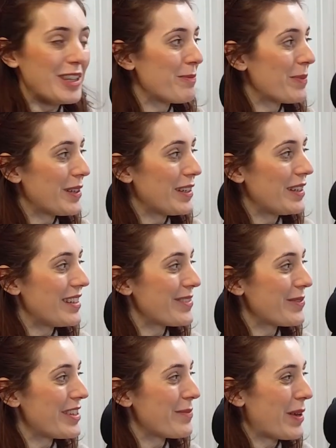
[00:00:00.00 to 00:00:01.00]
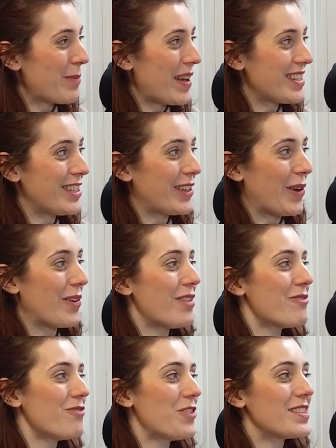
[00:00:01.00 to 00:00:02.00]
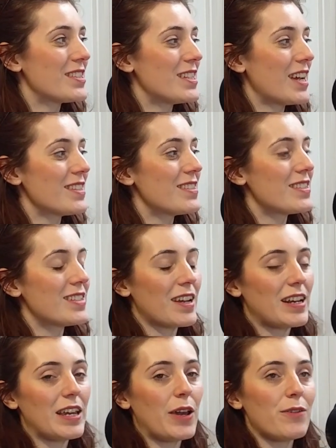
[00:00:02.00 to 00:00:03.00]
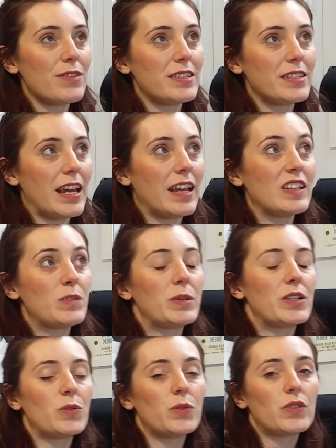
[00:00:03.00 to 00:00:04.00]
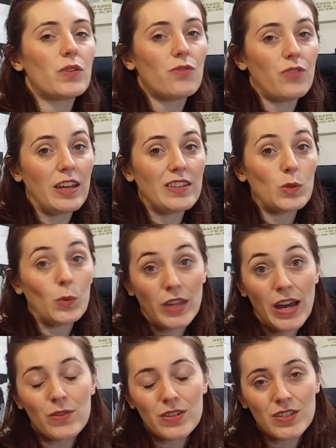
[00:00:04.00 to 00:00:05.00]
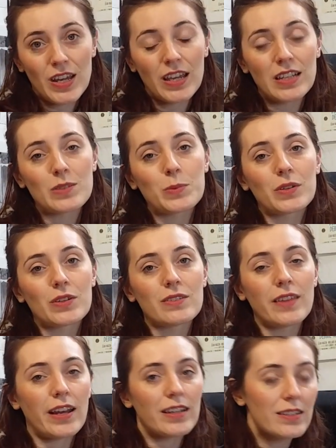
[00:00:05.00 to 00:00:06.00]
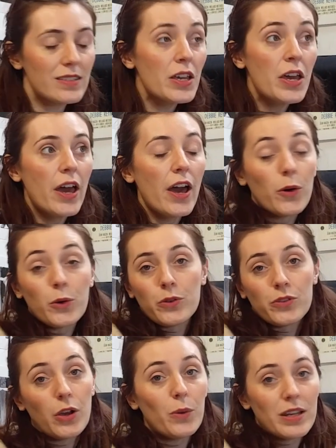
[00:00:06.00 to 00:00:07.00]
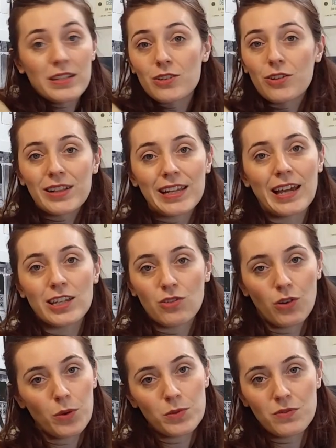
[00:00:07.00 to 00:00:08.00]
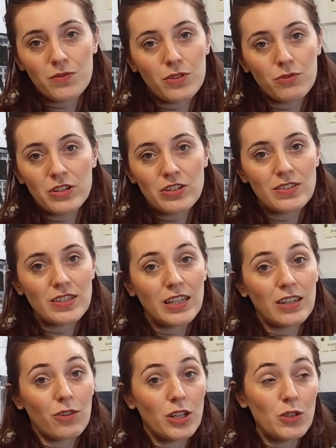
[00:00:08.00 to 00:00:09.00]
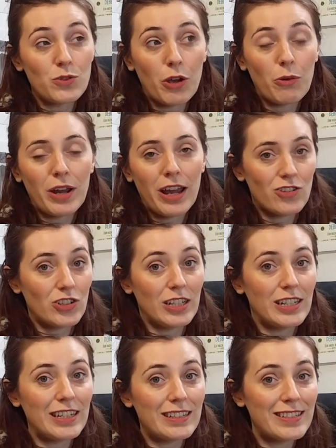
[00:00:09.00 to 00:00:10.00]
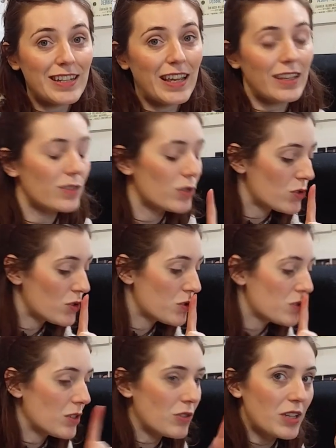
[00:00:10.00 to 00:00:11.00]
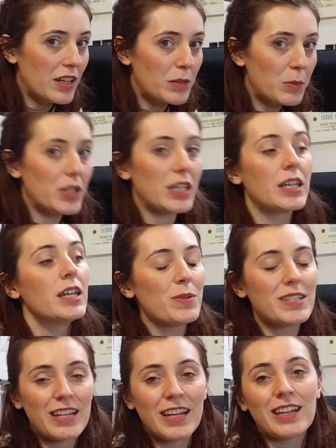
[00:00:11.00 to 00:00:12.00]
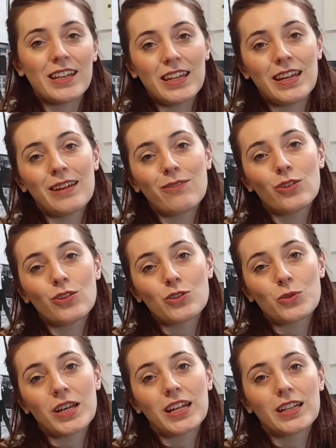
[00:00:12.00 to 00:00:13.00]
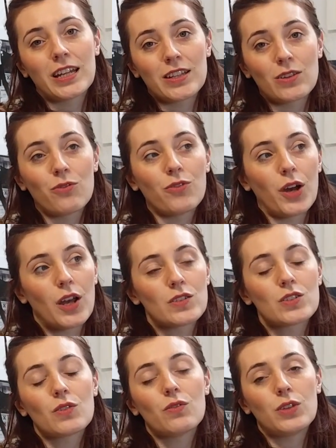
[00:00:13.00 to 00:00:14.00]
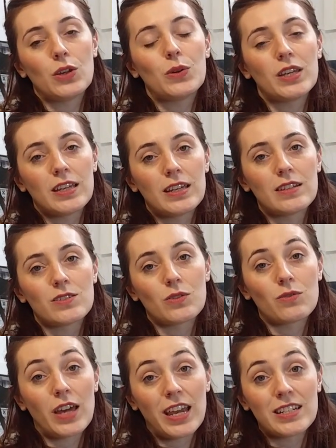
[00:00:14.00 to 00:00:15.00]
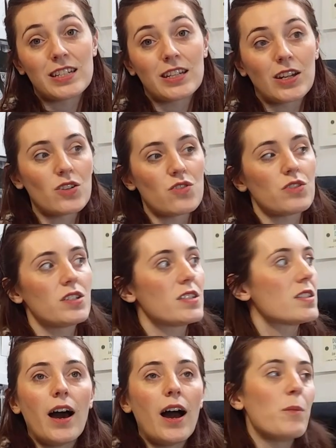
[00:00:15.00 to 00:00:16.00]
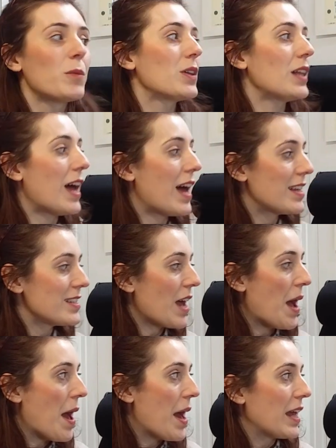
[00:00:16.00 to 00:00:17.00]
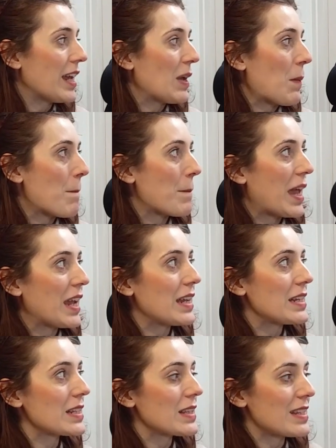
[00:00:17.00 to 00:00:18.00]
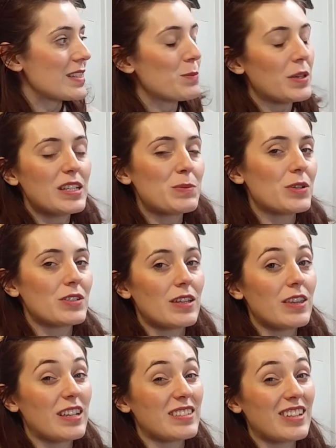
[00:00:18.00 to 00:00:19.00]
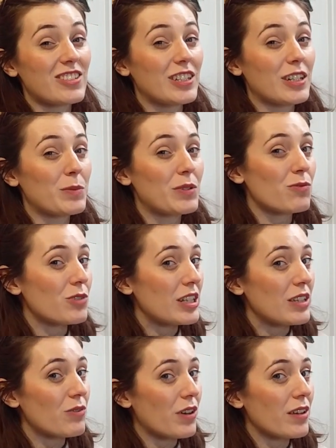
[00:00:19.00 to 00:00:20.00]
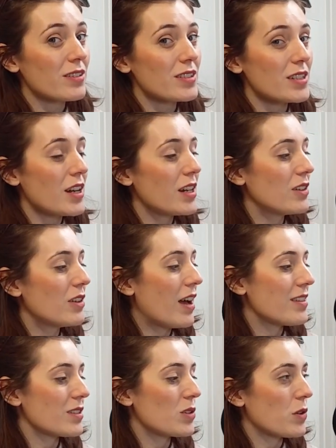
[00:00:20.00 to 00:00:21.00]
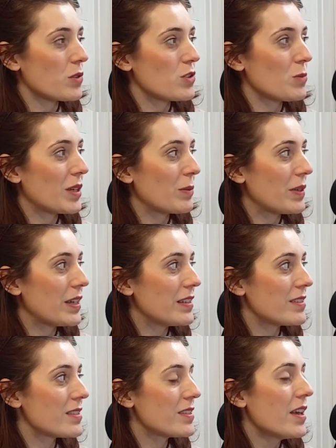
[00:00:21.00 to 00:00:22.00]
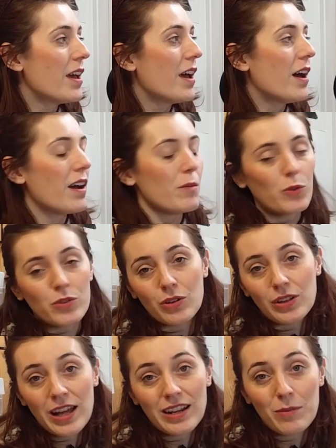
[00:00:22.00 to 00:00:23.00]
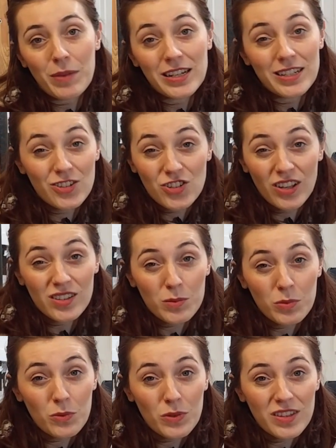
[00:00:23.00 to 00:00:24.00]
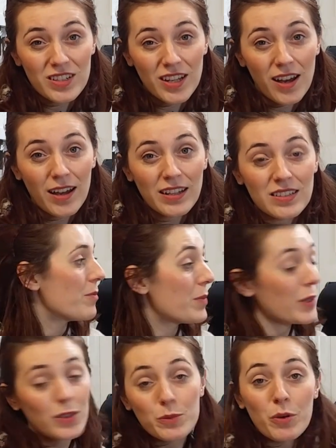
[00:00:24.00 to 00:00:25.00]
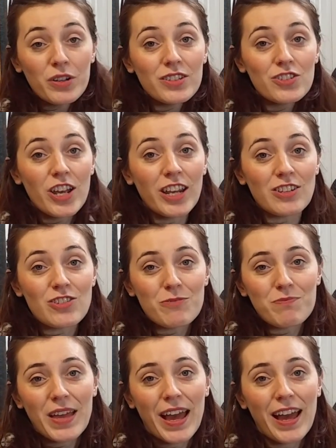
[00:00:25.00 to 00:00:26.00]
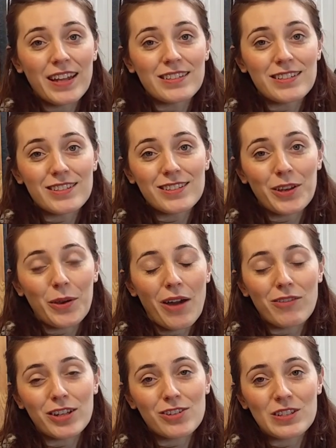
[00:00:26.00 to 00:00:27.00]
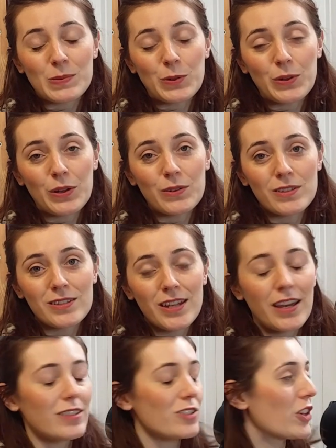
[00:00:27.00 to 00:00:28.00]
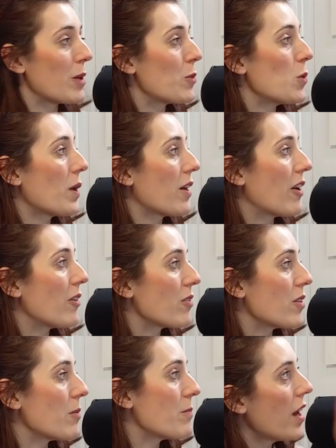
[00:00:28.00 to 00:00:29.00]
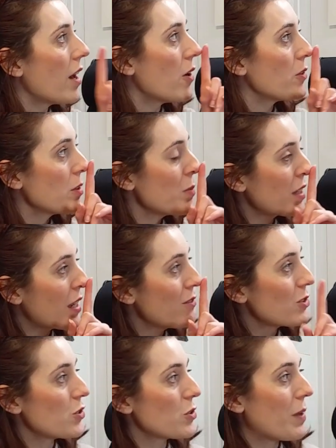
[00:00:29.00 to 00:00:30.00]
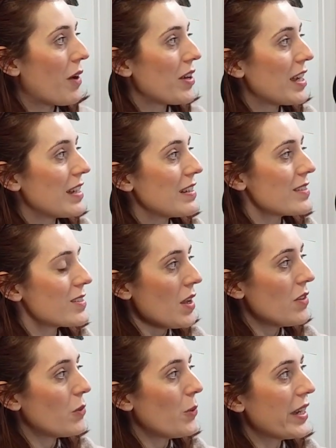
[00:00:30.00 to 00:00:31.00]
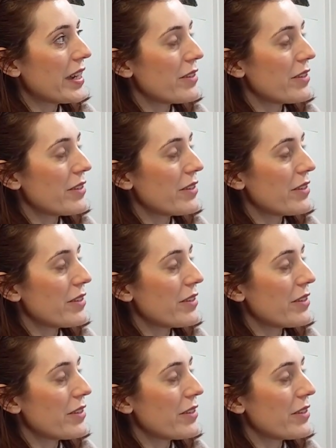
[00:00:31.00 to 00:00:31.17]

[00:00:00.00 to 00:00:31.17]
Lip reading: pleased with my petticoat. It fits nice and snugly over the stays, but it also fits without the stays, because that is also a historically accurate option for the Regency era. You don't actually need stays. Shh, don't tell anybody. Particularly if you're doing like the first few years of the 1800s. I'm glad I made this piece because I think it's actually going to be really versatile as a costuming piece. I'm also glad I made it adjustable with the ties because bodies change, and so having adjustable clothes is nice, you get more wear out of them. Oh, something I haven't talked about is the way I